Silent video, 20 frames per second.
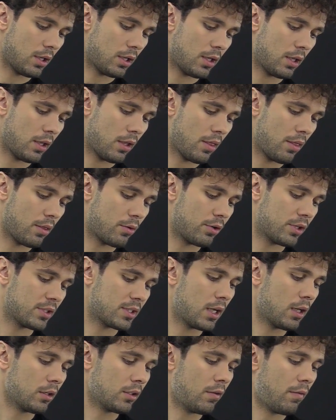And the
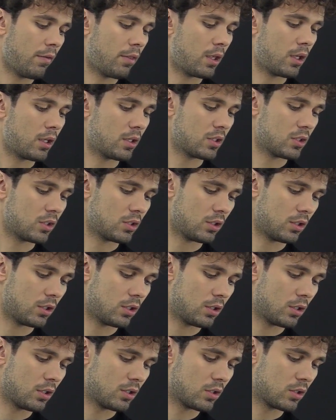result of this
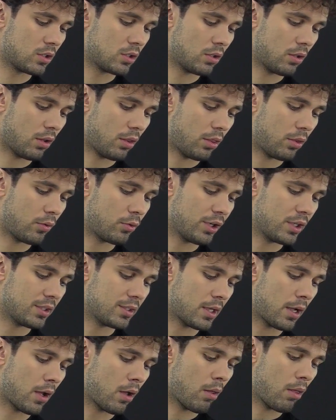is three
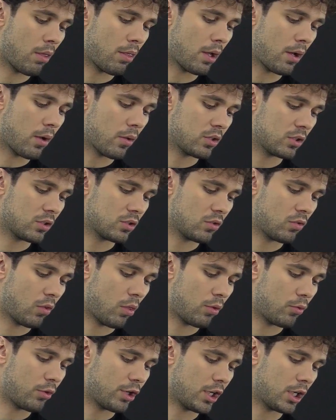thousand
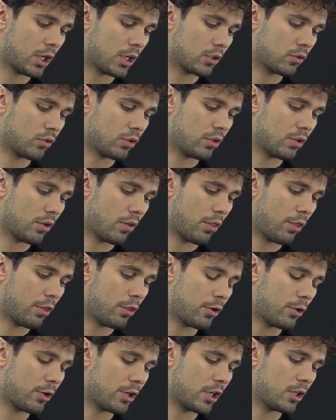three hundred
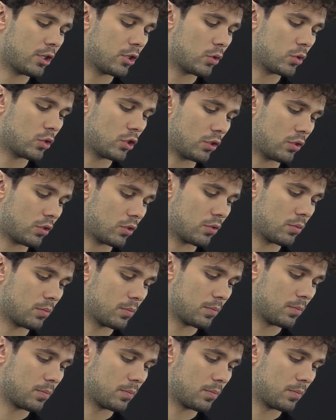thirty newtons.